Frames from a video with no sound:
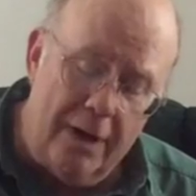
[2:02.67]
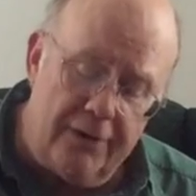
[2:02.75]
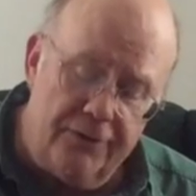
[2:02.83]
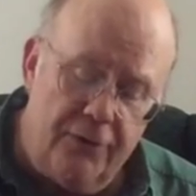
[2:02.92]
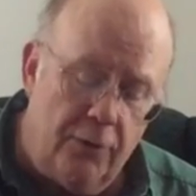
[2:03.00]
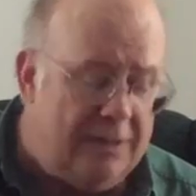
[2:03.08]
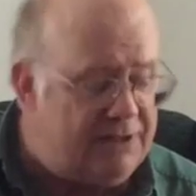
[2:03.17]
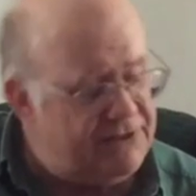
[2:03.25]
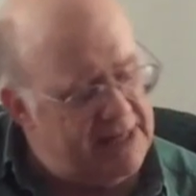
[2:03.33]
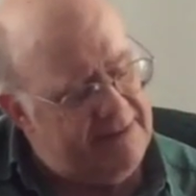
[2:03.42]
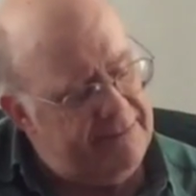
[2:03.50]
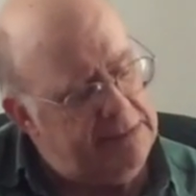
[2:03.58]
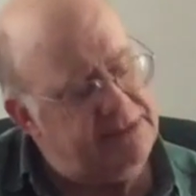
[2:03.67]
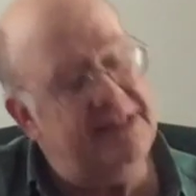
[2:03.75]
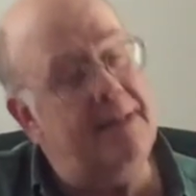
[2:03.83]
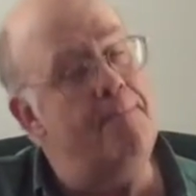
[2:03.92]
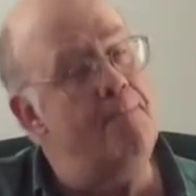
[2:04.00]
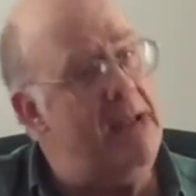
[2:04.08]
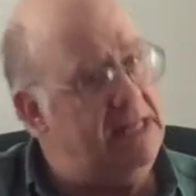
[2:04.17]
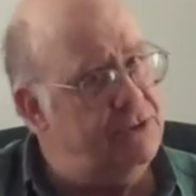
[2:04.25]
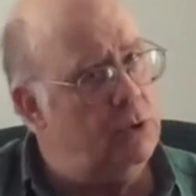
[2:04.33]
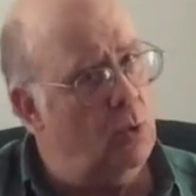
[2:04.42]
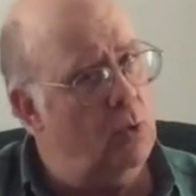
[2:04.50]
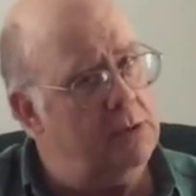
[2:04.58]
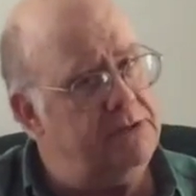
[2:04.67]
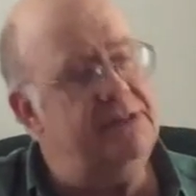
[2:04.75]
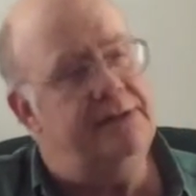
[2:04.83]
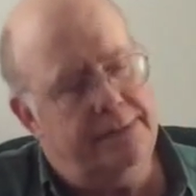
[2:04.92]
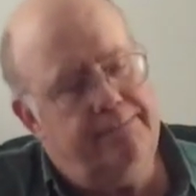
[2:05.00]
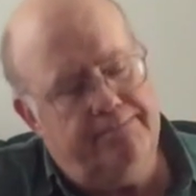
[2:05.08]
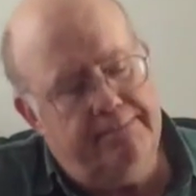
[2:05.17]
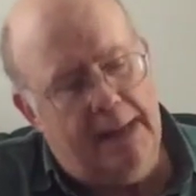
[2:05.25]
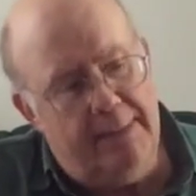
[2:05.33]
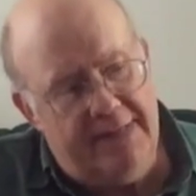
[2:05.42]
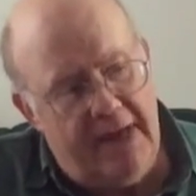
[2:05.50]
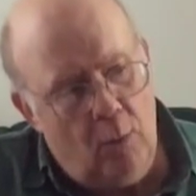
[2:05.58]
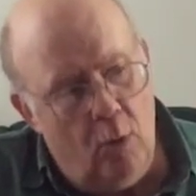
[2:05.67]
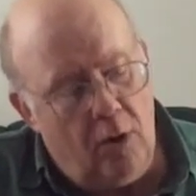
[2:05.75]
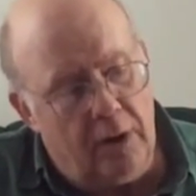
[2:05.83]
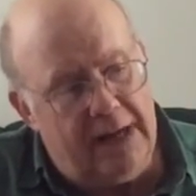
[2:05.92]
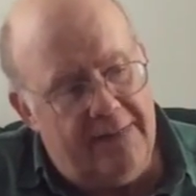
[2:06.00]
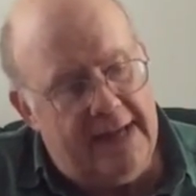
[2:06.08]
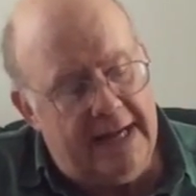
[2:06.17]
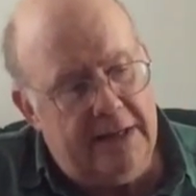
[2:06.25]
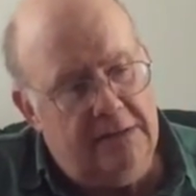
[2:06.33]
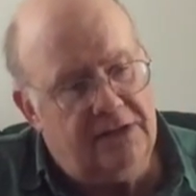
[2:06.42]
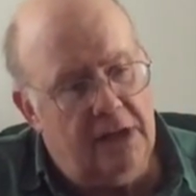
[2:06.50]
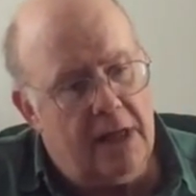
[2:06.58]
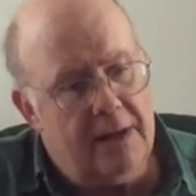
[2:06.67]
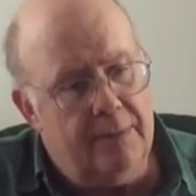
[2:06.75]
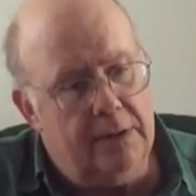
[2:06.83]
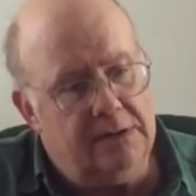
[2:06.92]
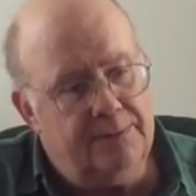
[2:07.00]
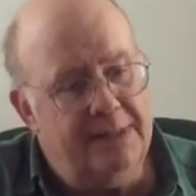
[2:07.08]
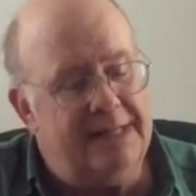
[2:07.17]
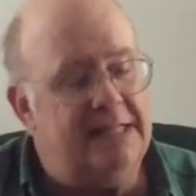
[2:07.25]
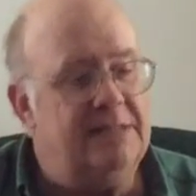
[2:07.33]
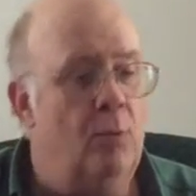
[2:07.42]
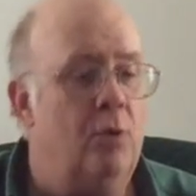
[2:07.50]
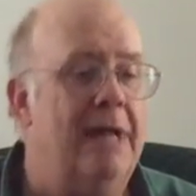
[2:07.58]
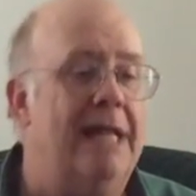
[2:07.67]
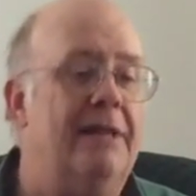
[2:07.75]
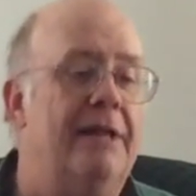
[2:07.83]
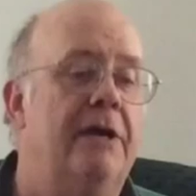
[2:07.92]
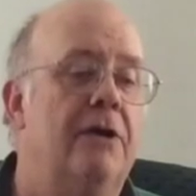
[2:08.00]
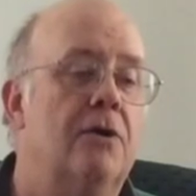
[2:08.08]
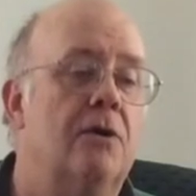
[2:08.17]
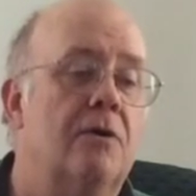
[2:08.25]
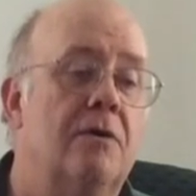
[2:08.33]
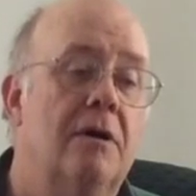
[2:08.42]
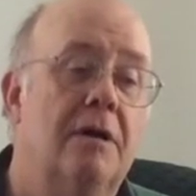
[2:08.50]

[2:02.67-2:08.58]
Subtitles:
I want to do, instead of using the major chords, because I mean they work and they get used a lot in blues, but it's more likely to hear